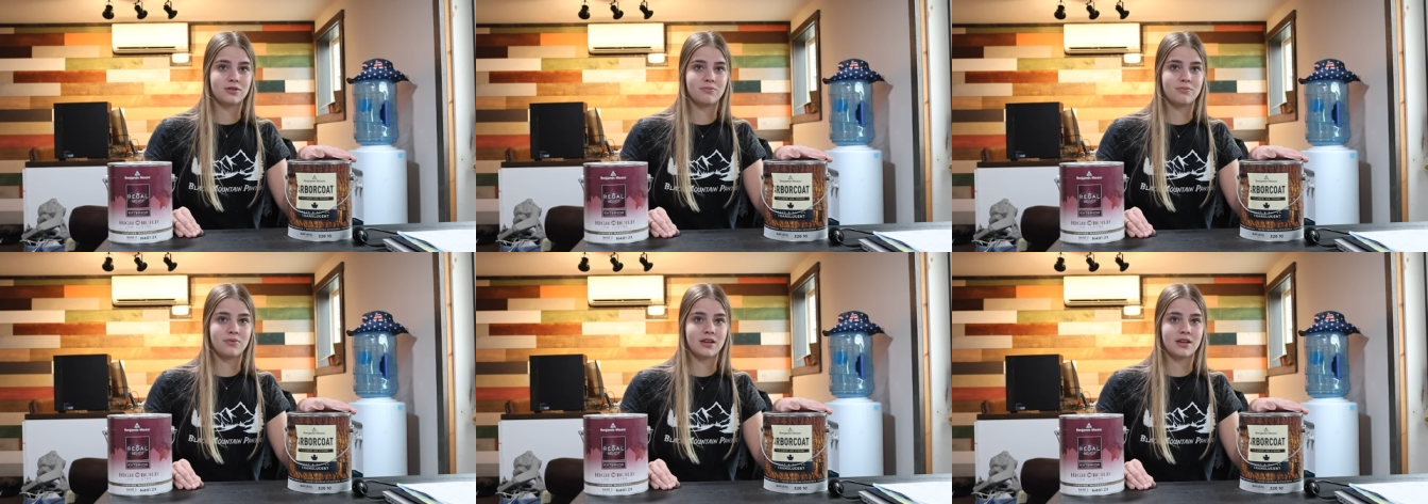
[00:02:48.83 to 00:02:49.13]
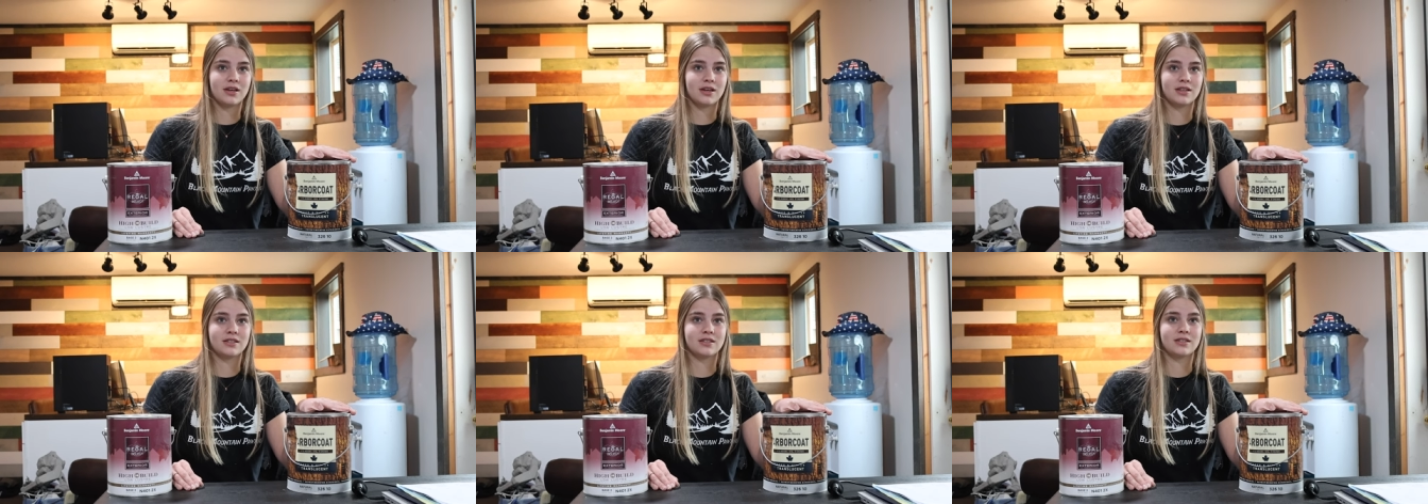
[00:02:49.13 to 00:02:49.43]
it
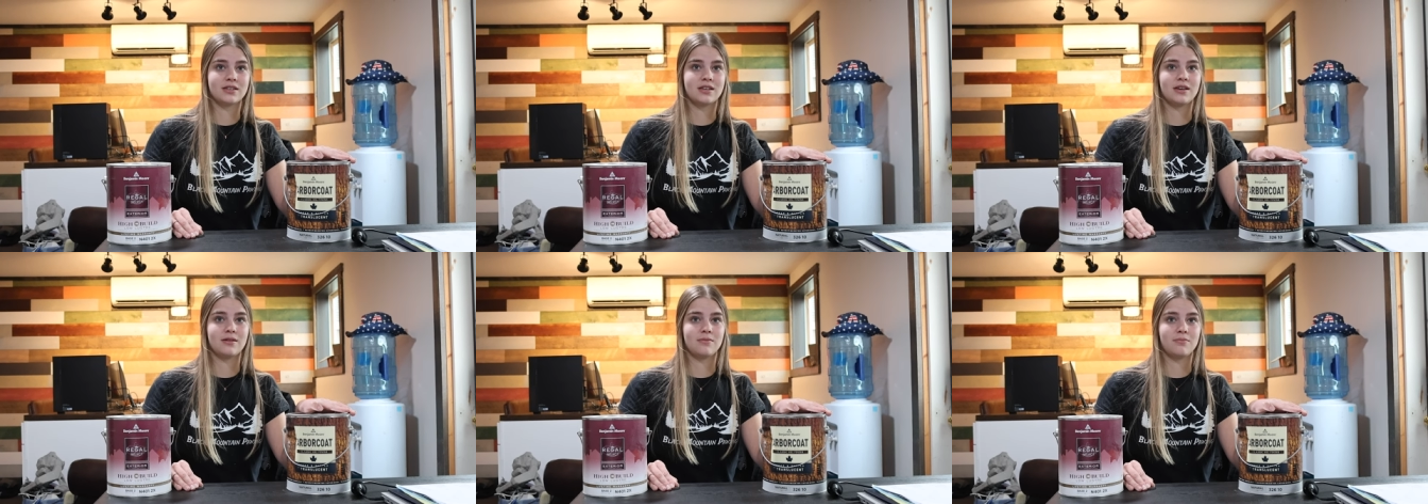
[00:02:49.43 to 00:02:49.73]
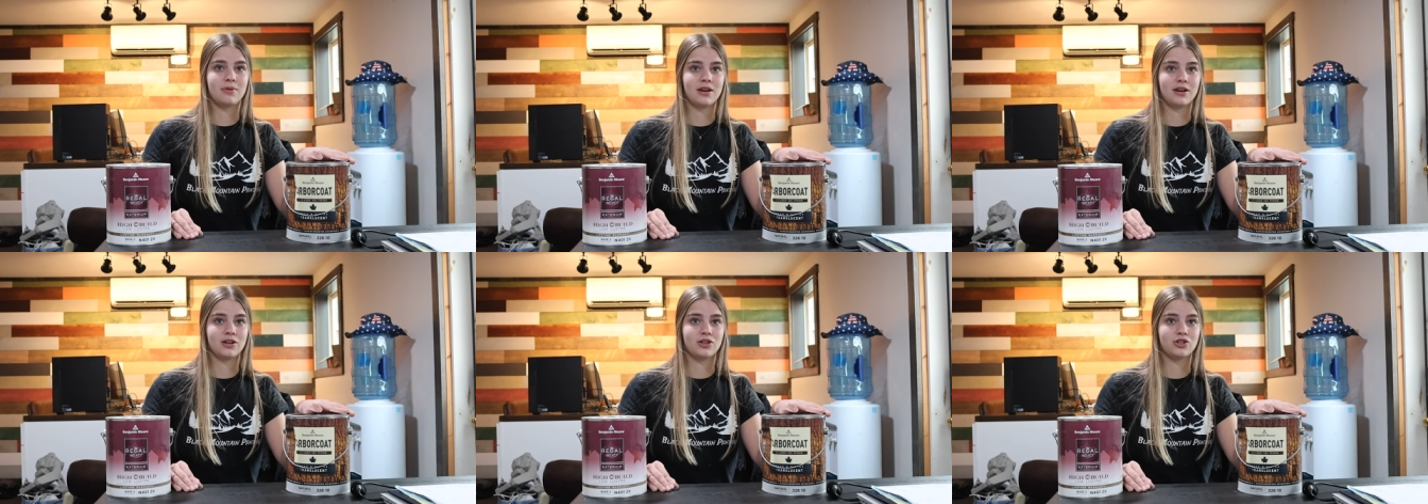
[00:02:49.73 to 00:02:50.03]
because it
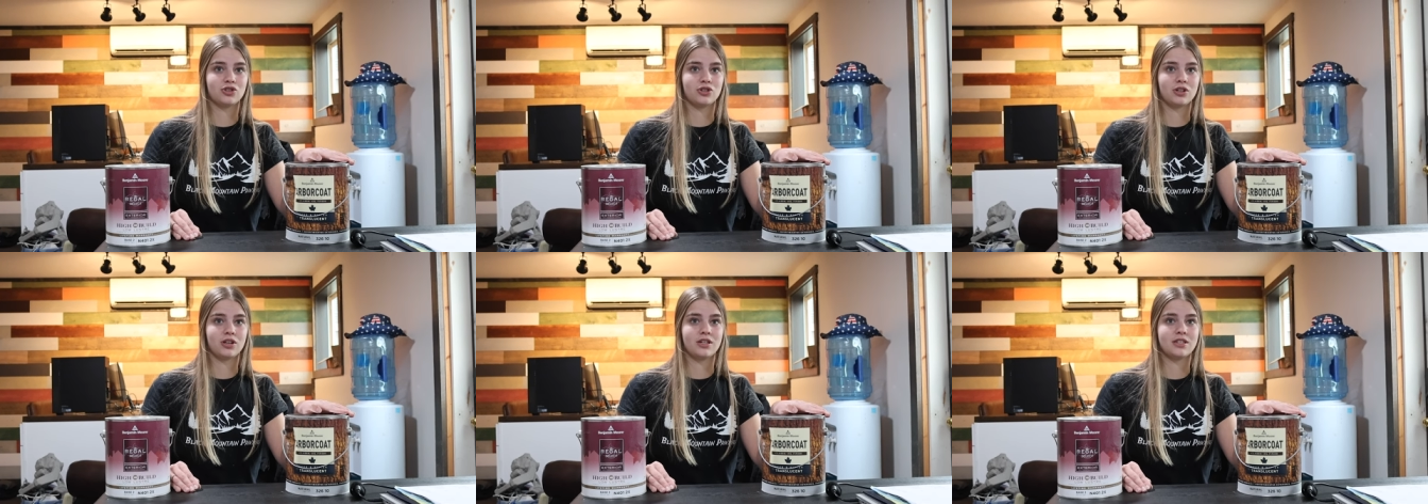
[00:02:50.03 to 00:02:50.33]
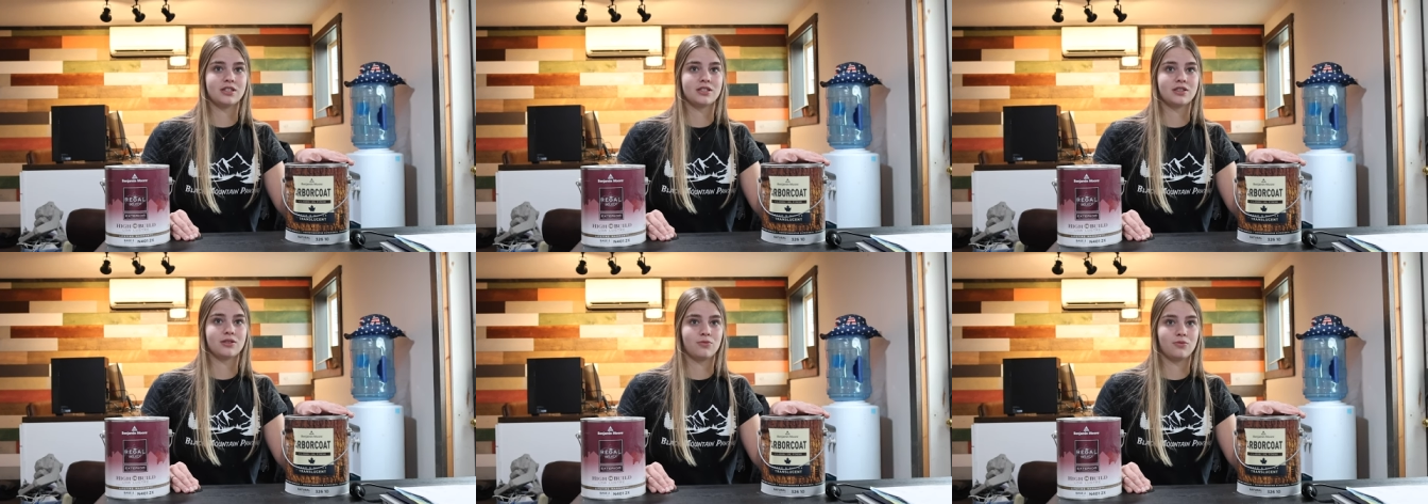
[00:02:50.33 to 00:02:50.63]

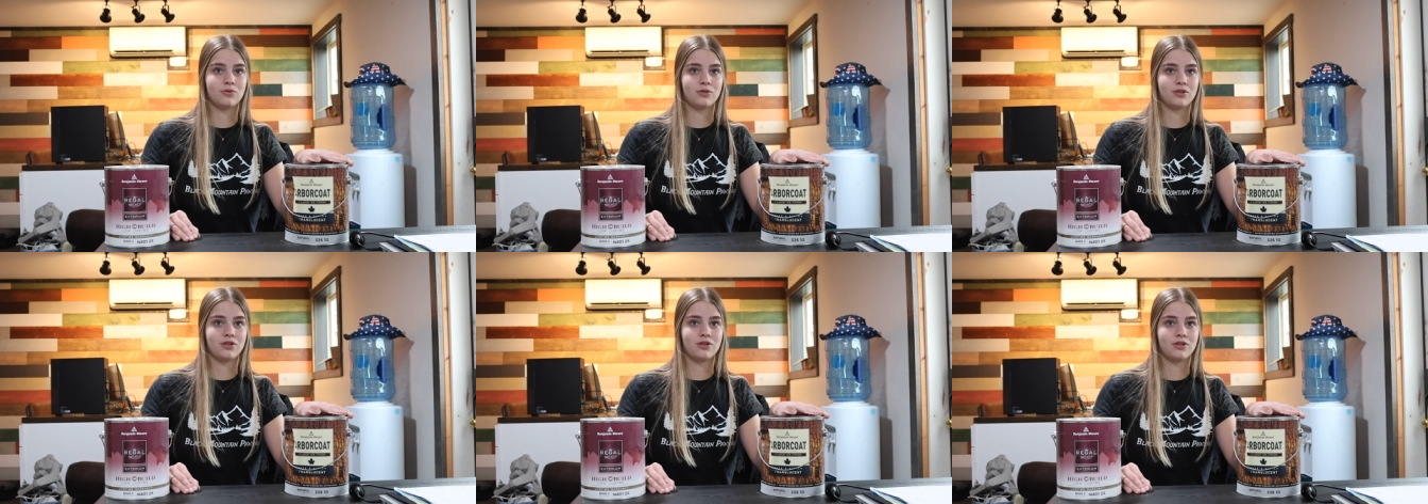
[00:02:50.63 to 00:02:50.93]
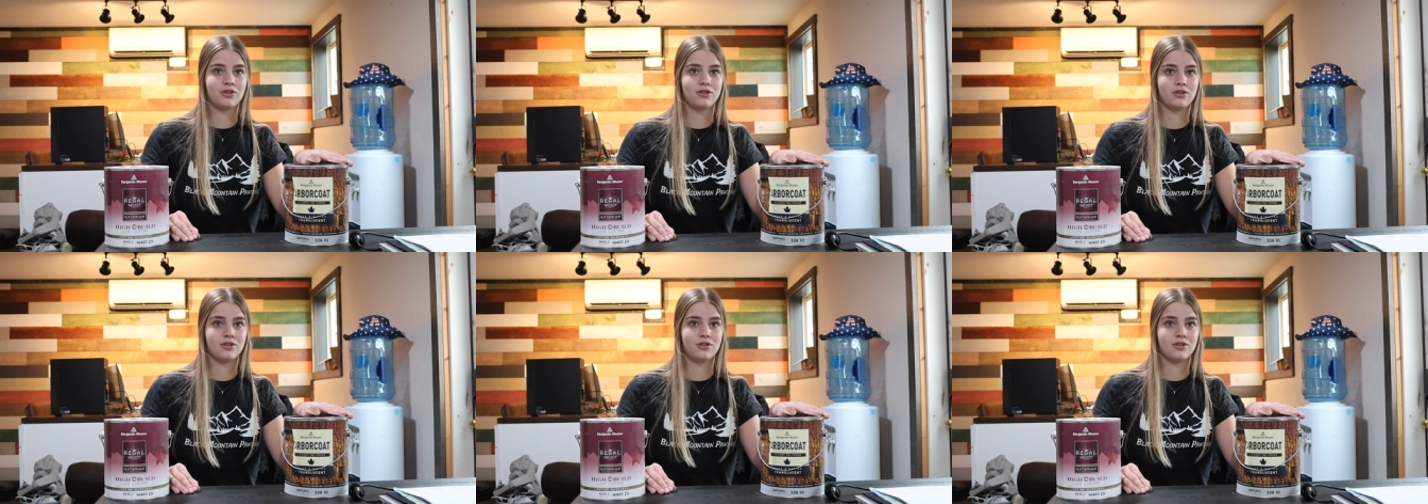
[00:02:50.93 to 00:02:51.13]
penetrates the wood.